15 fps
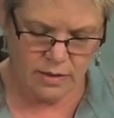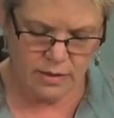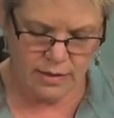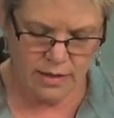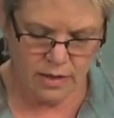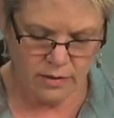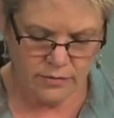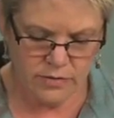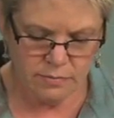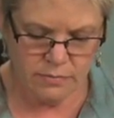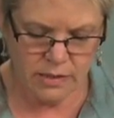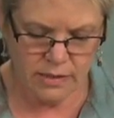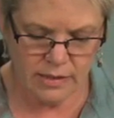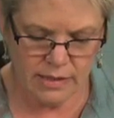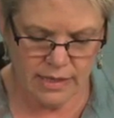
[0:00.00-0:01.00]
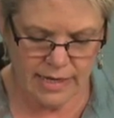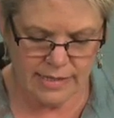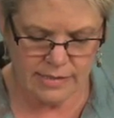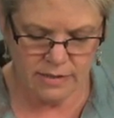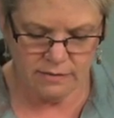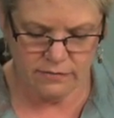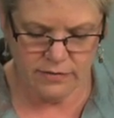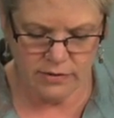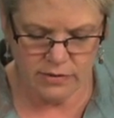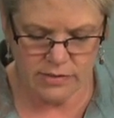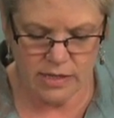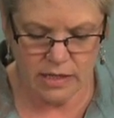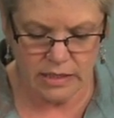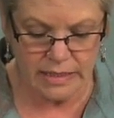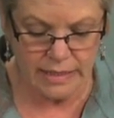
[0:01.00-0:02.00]
Now, to me, the casing feels
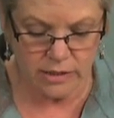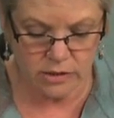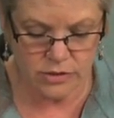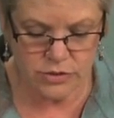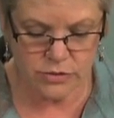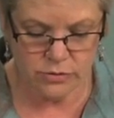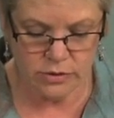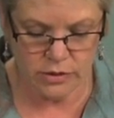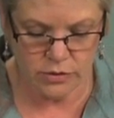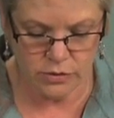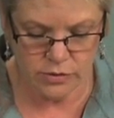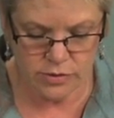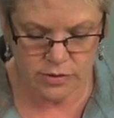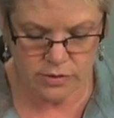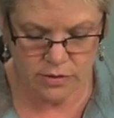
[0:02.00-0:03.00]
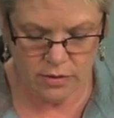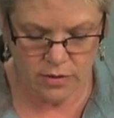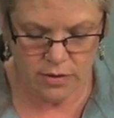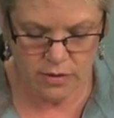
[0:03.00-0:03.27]
a little too loose.